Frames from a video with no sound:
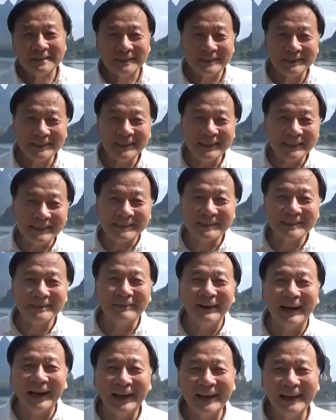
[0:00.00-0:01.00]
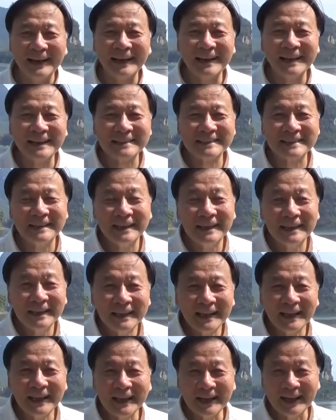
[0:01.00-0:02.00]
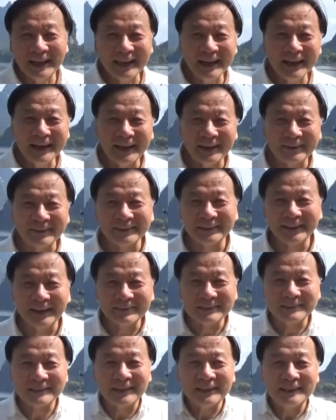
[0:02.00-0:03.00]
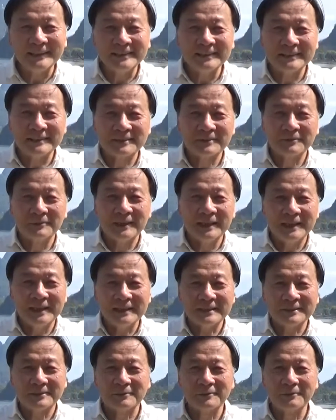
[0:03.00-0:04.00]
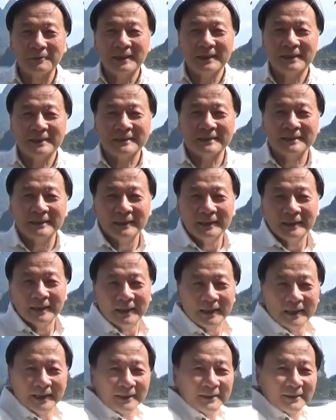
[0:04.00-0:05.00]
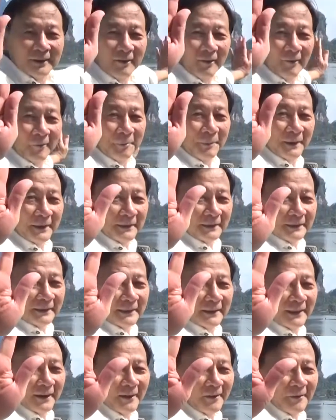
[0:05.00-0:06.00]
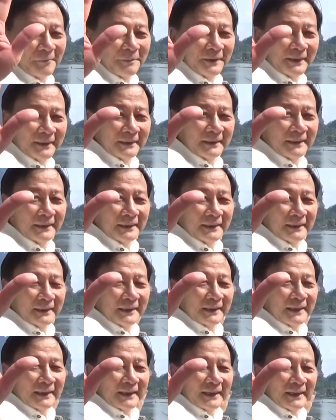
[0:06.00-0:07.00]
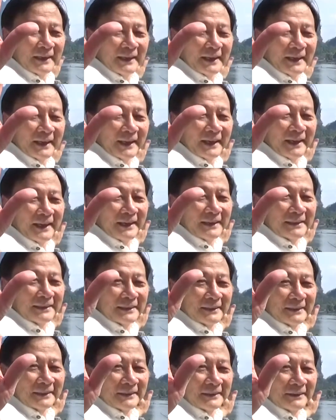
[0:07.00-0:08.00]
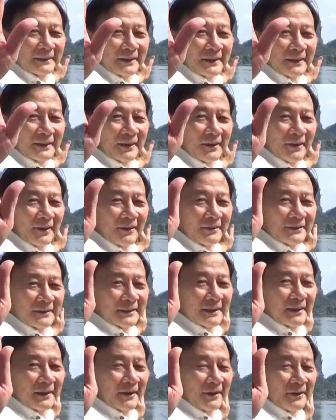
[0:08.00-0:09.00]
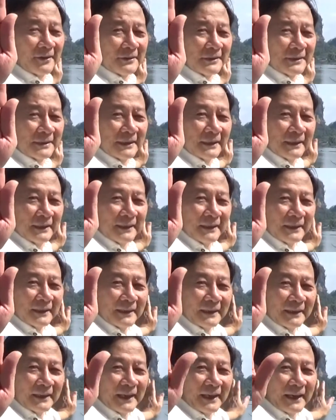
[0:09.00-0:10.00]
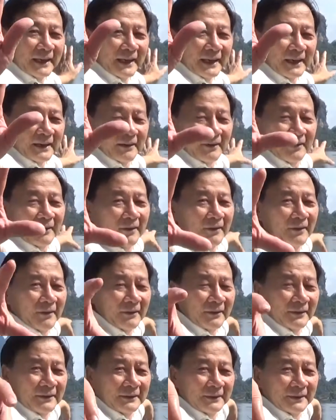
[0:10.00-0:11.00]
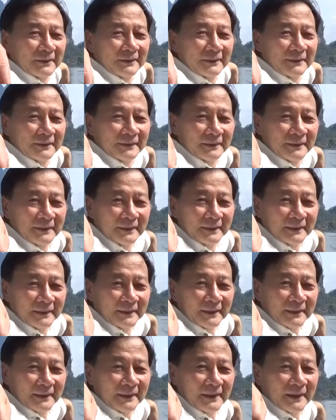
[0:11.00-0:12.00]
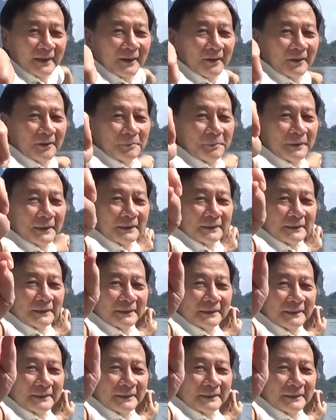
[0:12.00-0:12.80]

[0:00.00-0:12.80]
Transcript: The easy one is, and again, I could demonstrate, you squeeze, squeeze, and then you open, open, and then close, close, and then claw, open.